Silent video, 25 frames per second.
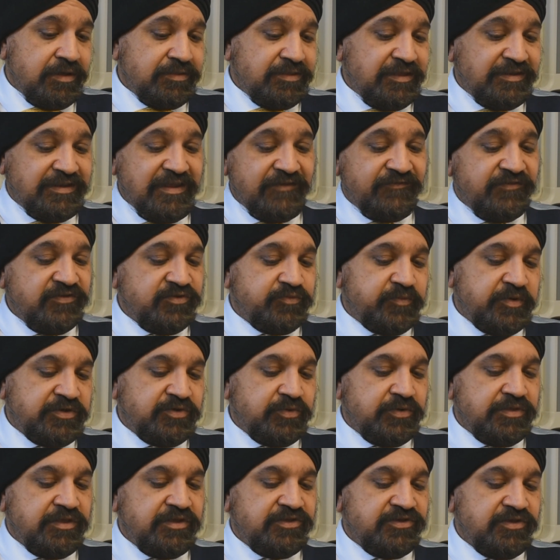The difference
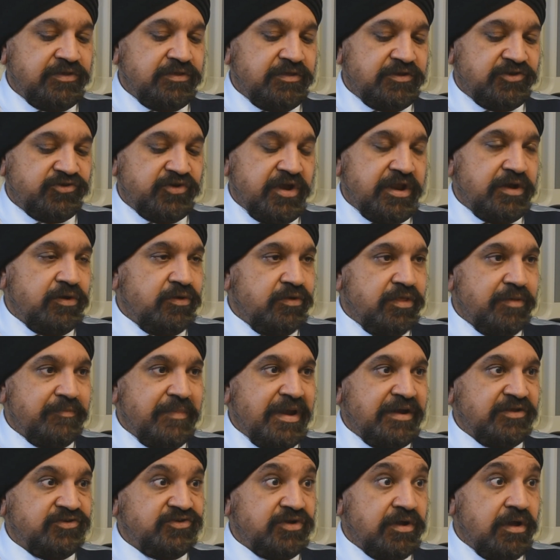between the two, the trainer or the
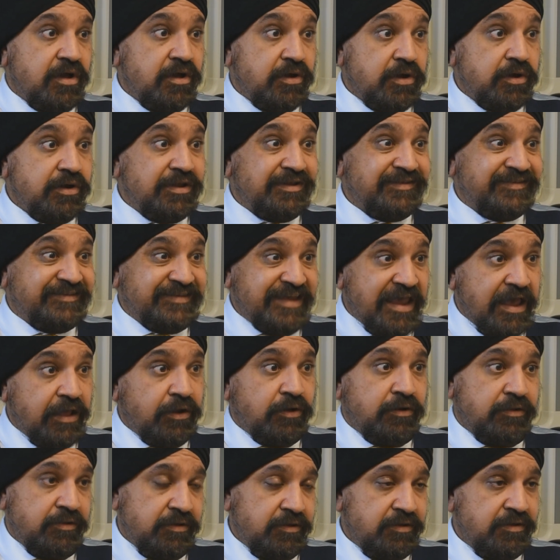manager are going to
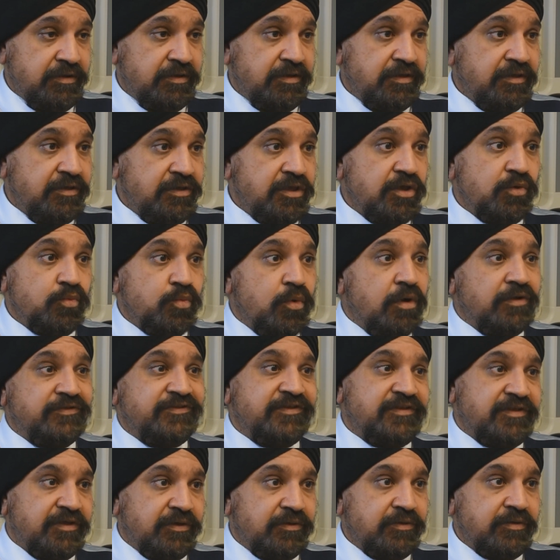tell you what
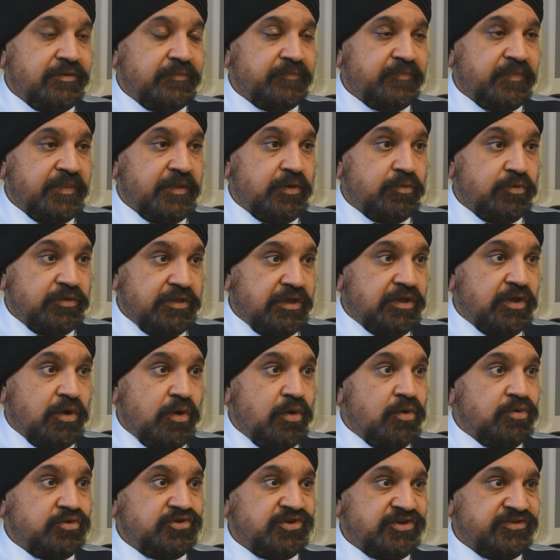to do, where the
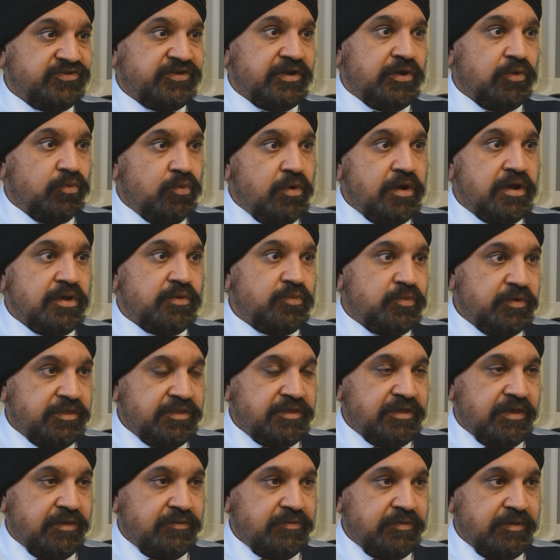coach is going to work
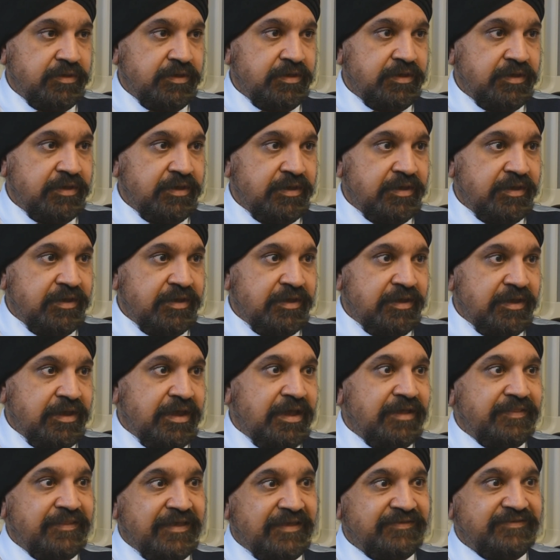with you,
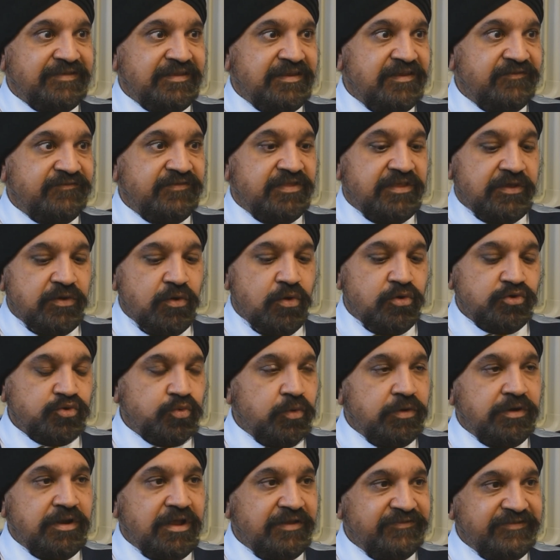and that's the difference. The coach
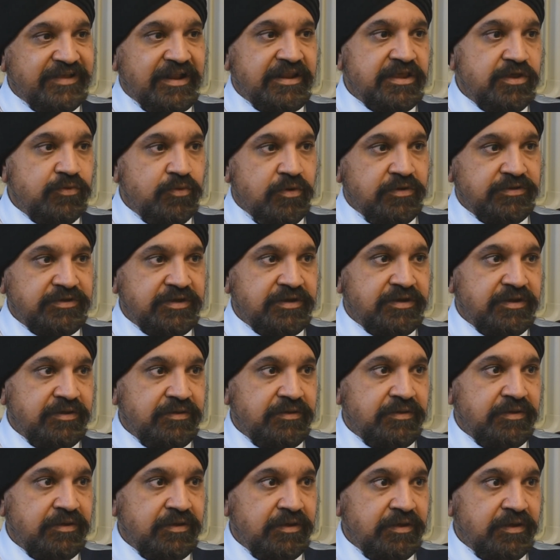will not tell you what to do.
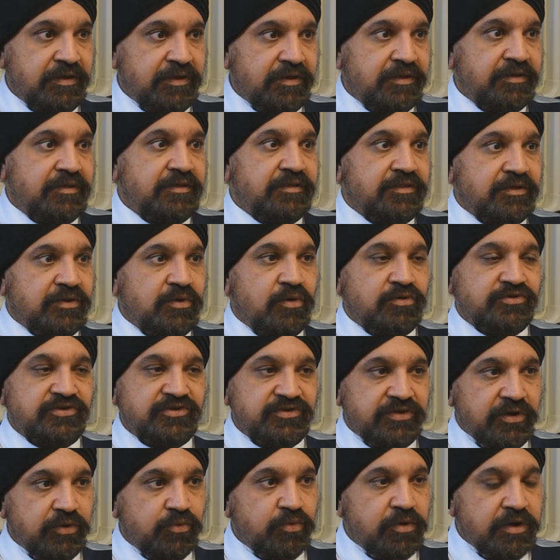The coach
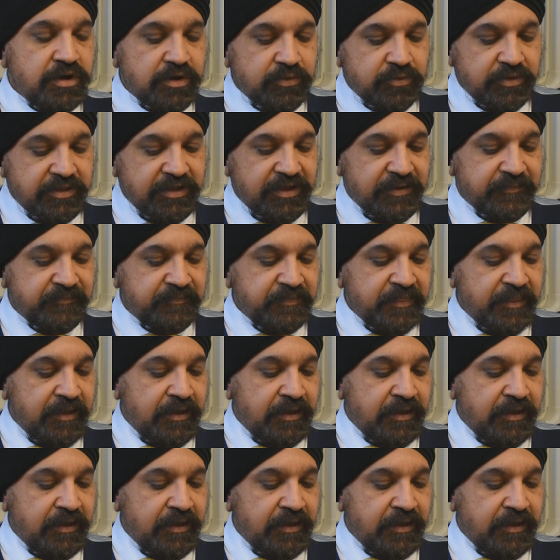is going to work with you.